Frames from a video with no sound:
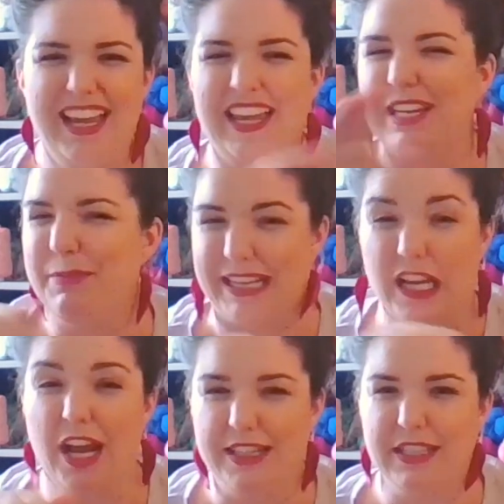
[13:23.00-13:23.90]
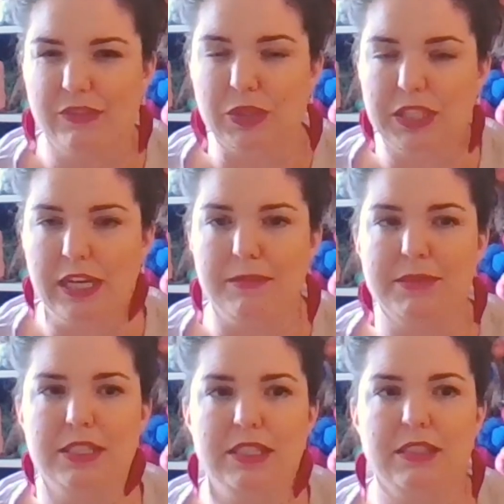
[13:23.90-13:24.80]
it had been cut several
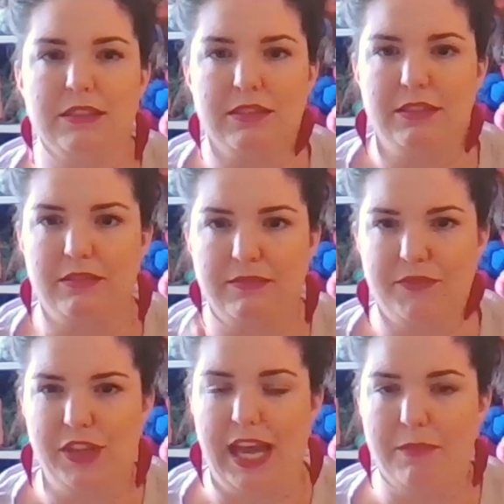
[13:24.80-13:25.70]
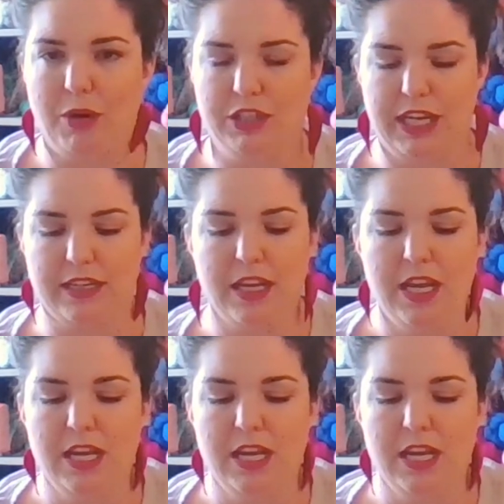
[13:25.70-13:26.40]
times for that project.